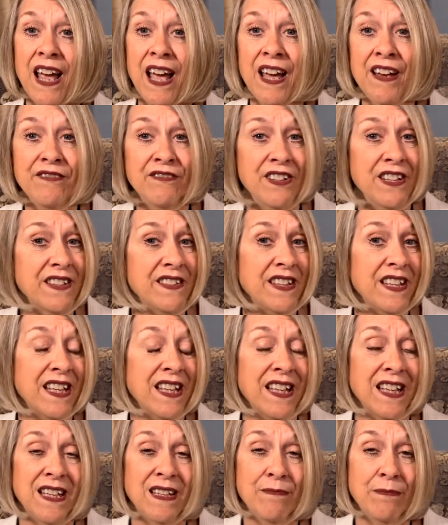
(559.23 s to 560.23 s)
everything
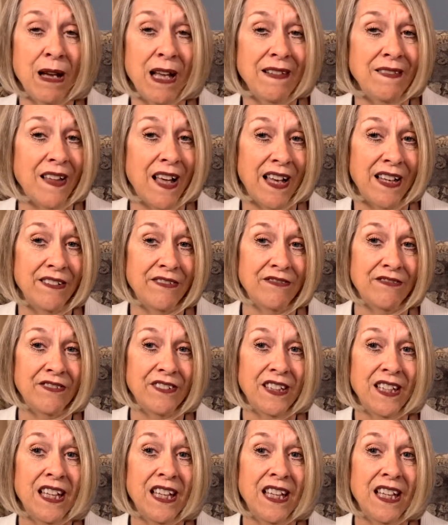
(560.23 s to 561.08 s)
in my life,